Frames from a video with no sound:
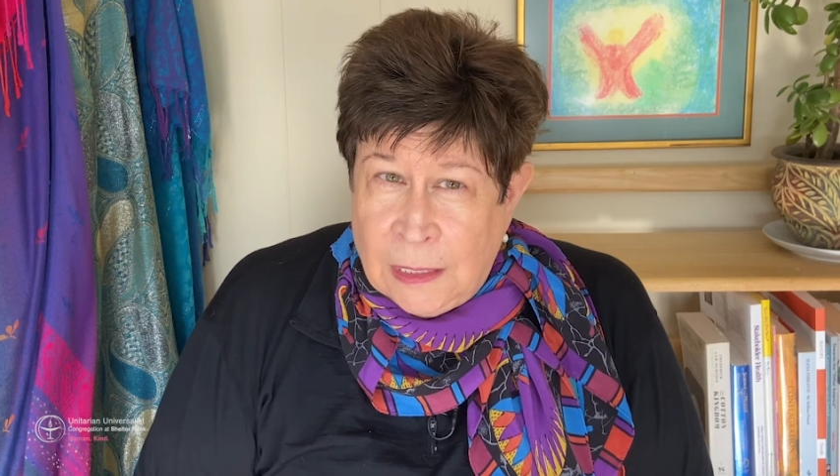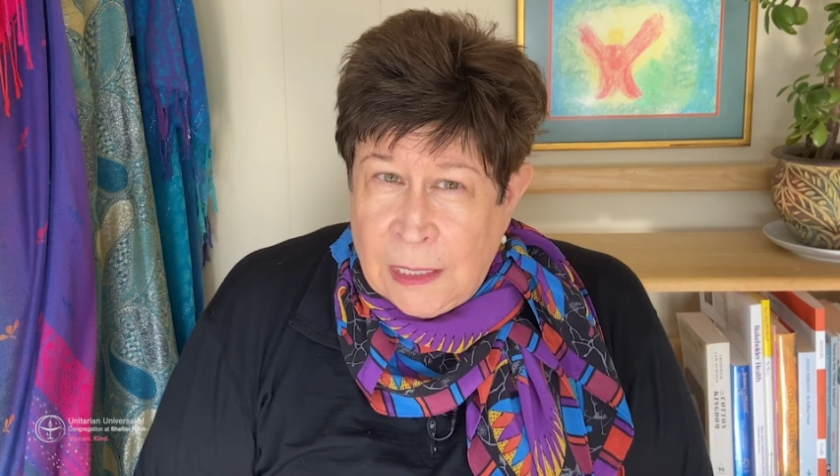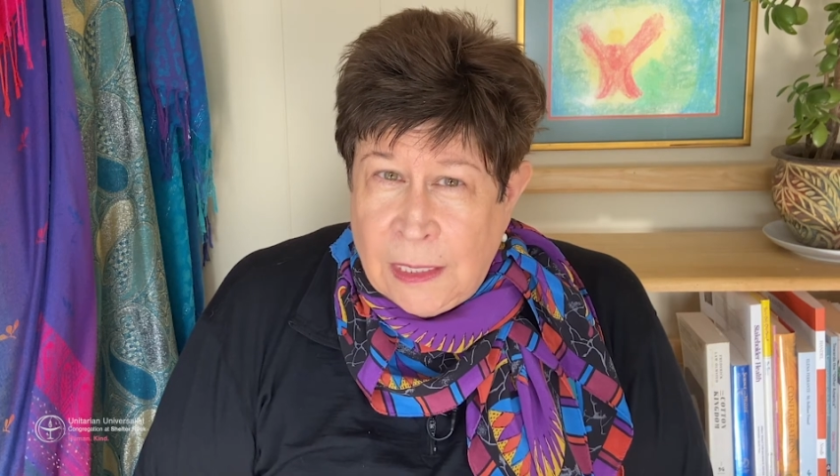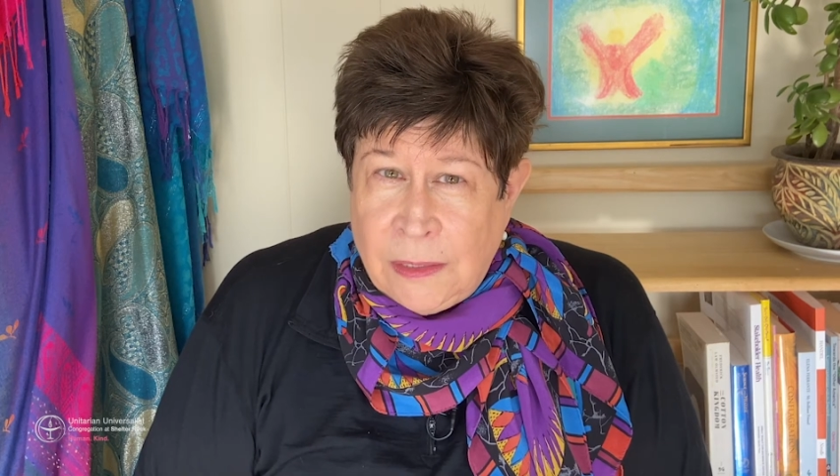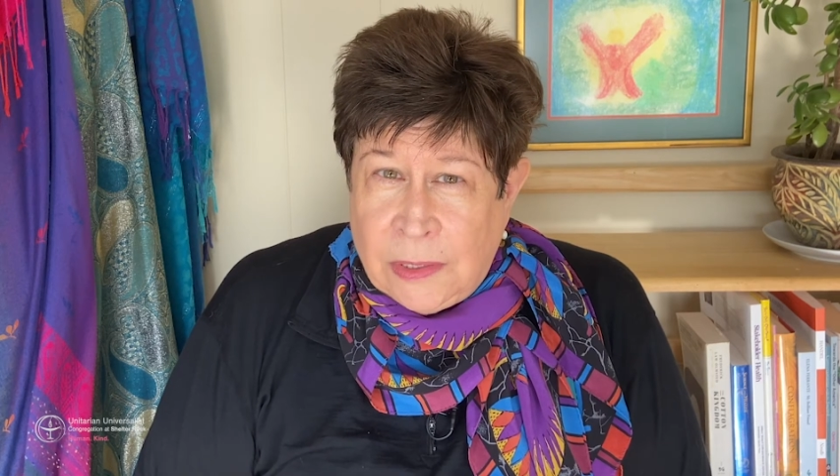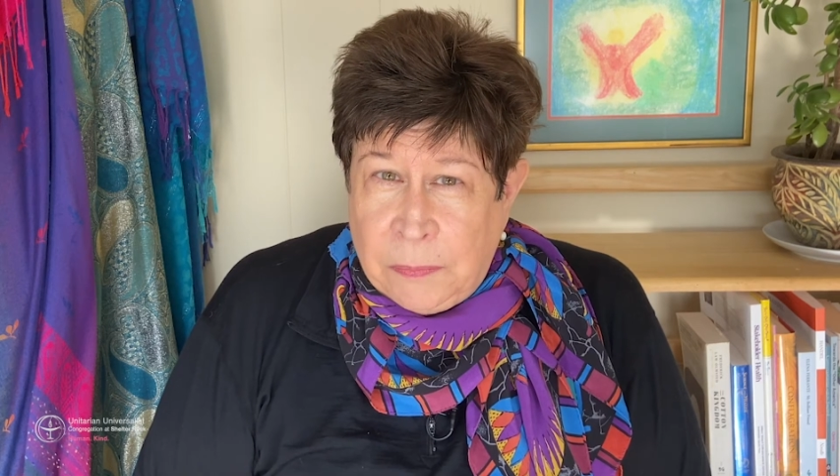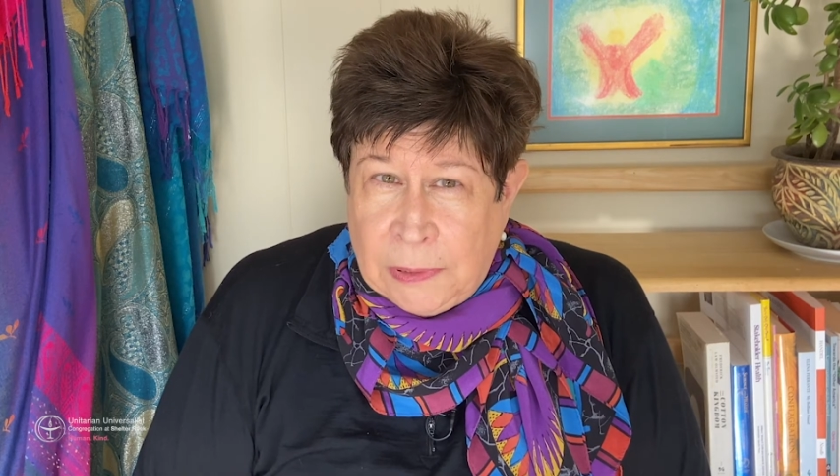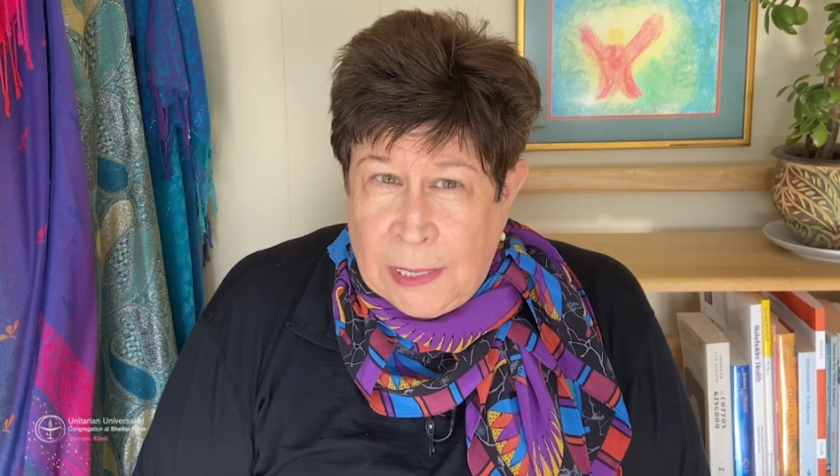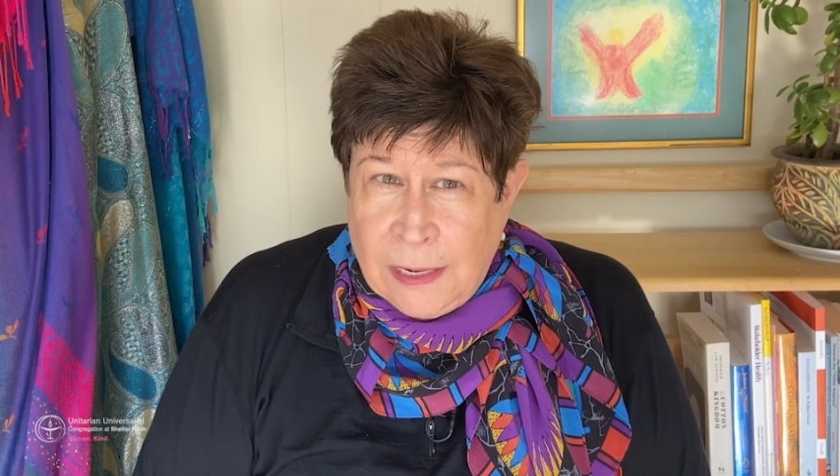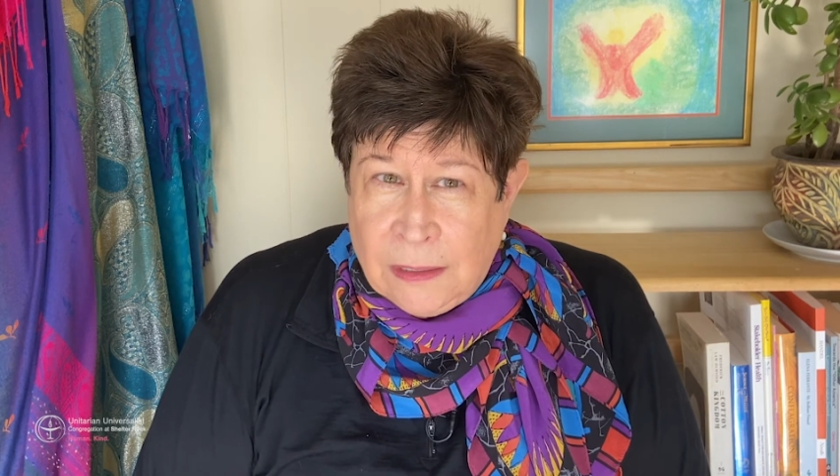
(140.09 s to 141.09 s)
It is a
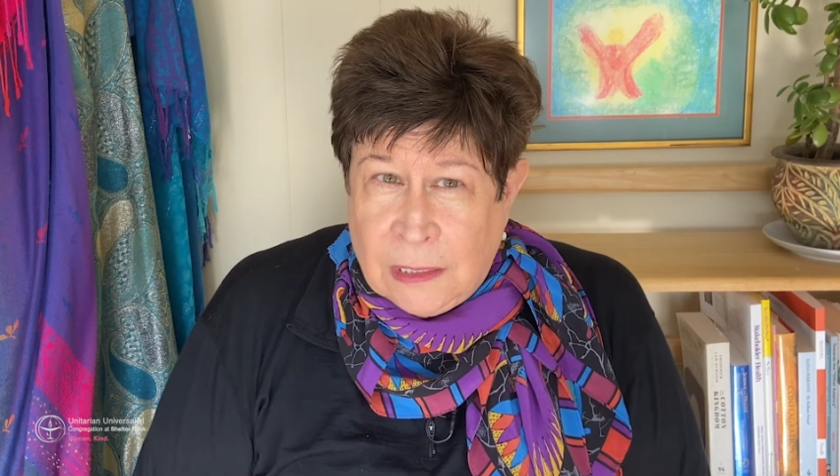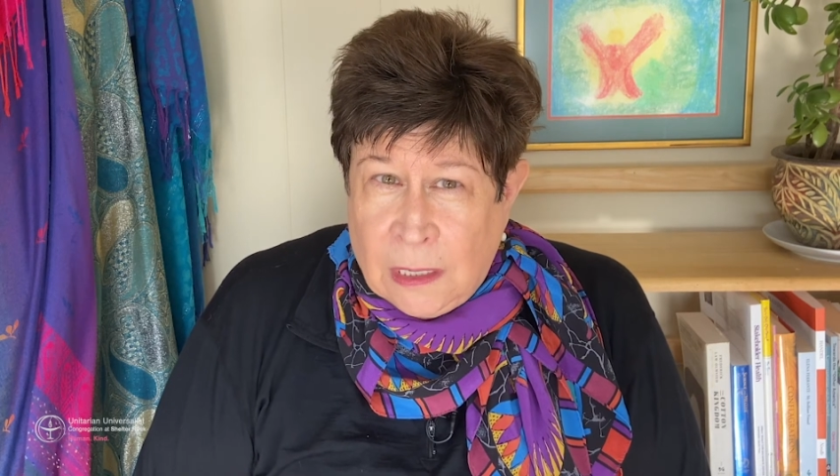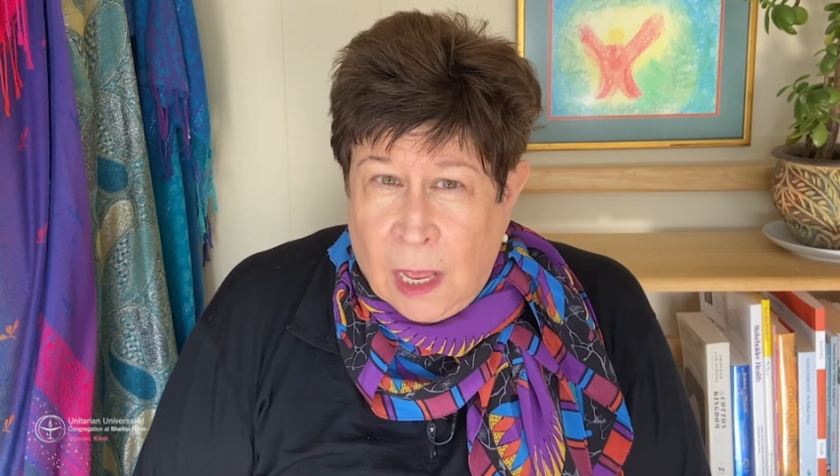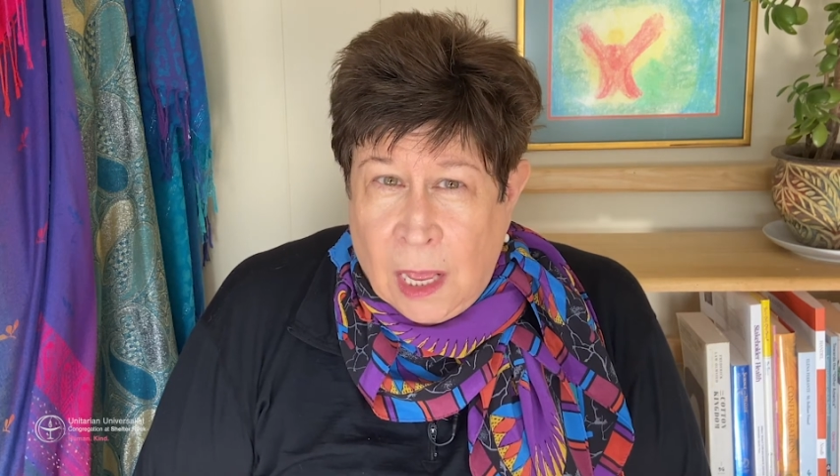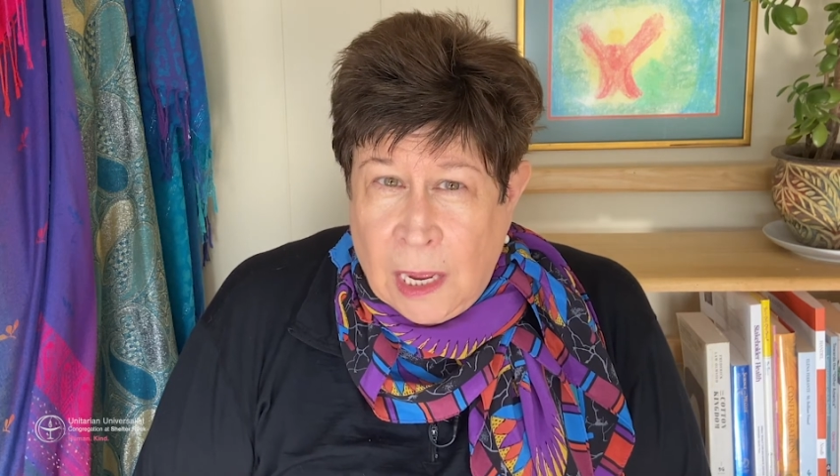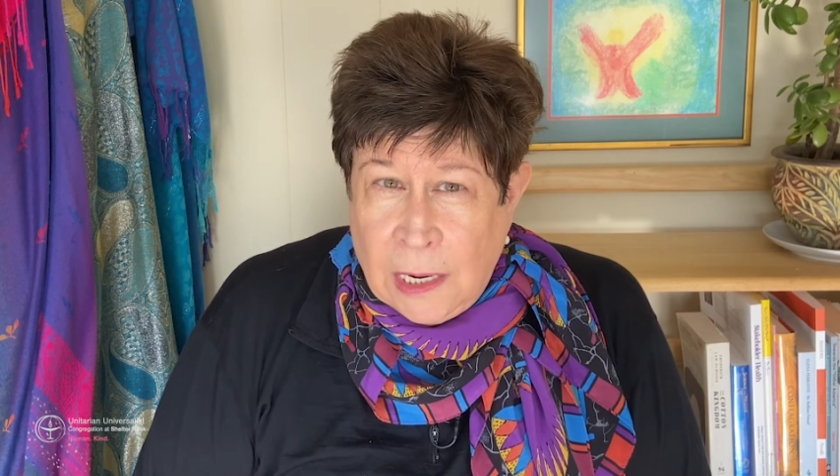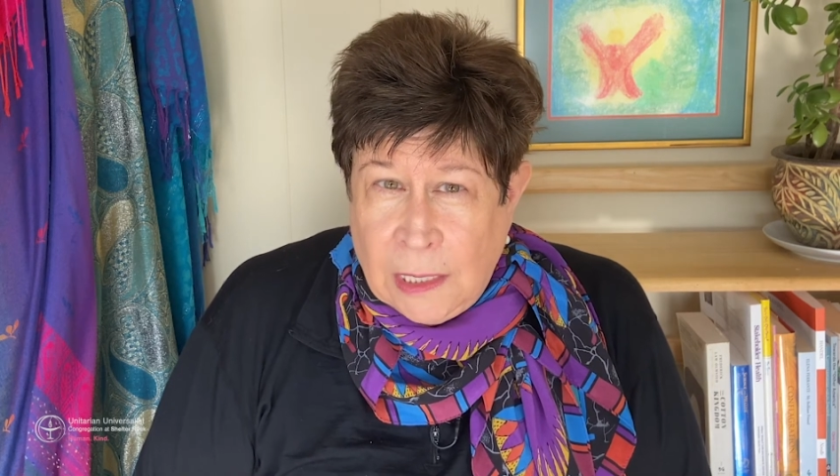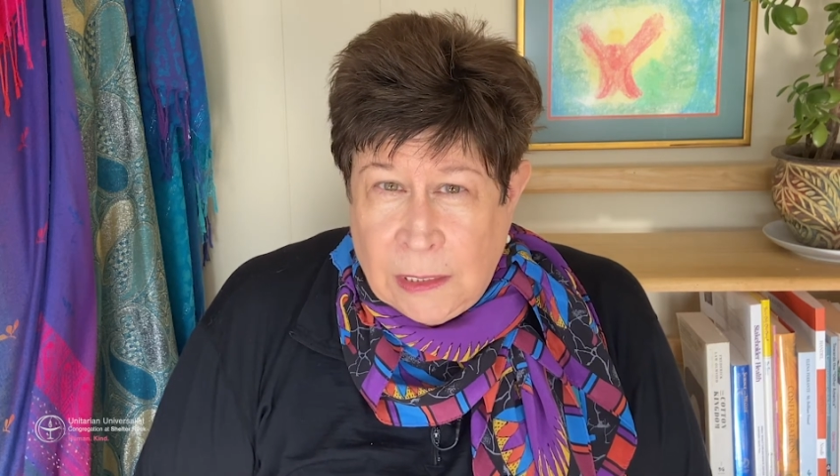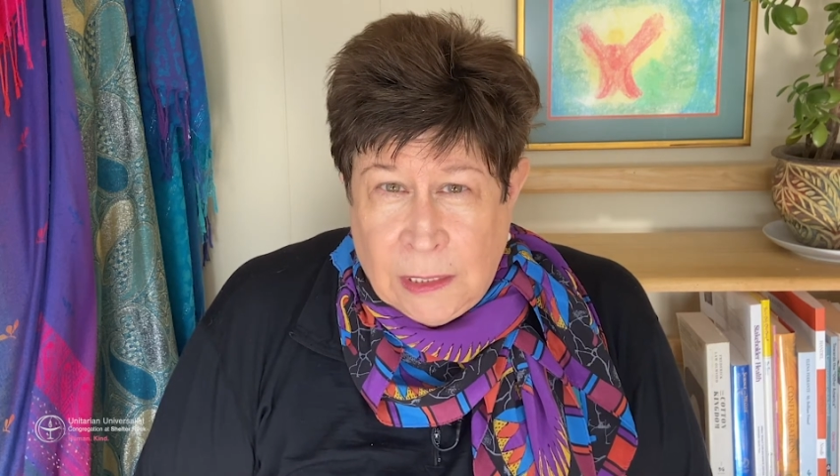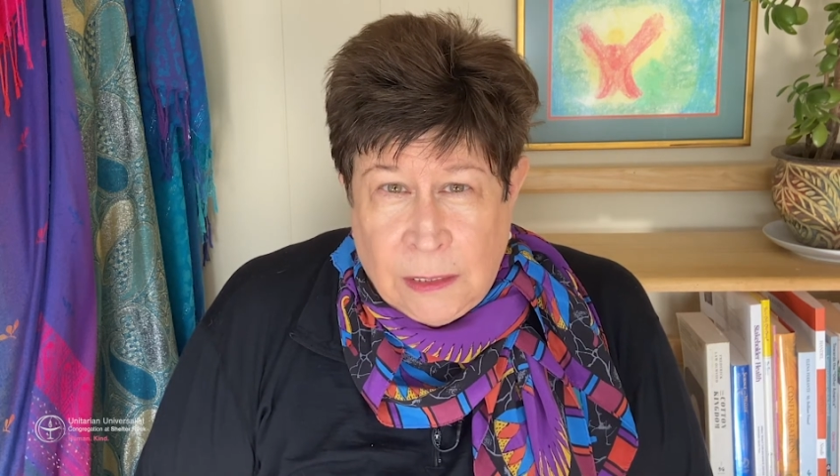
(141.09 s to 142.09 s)
place to hide